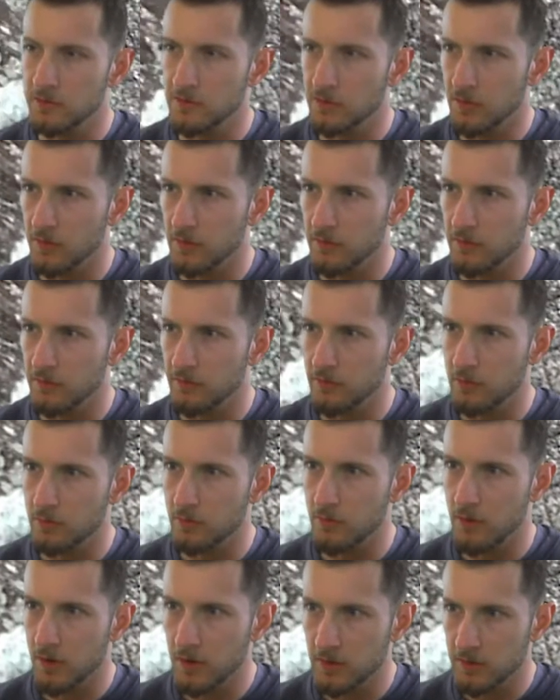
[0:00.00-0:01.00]
chunk of the
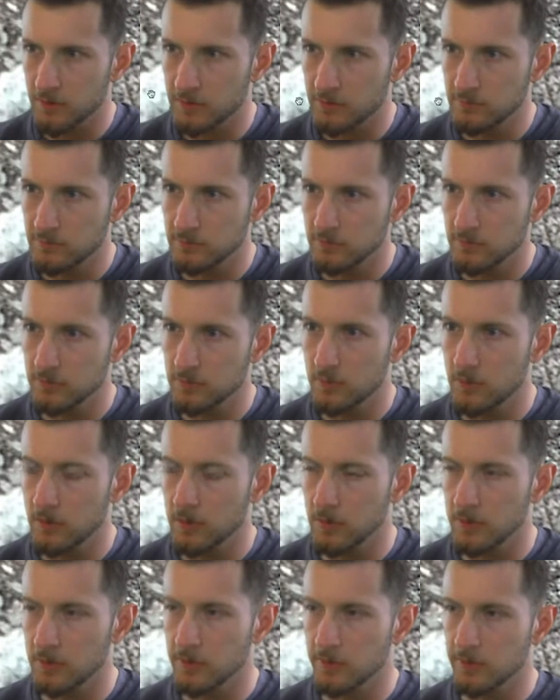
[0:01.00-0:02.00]
rock,
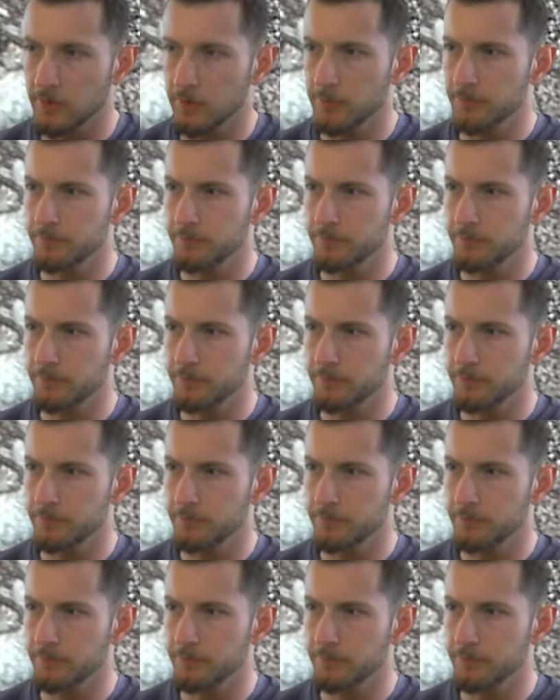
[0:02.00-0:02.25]
like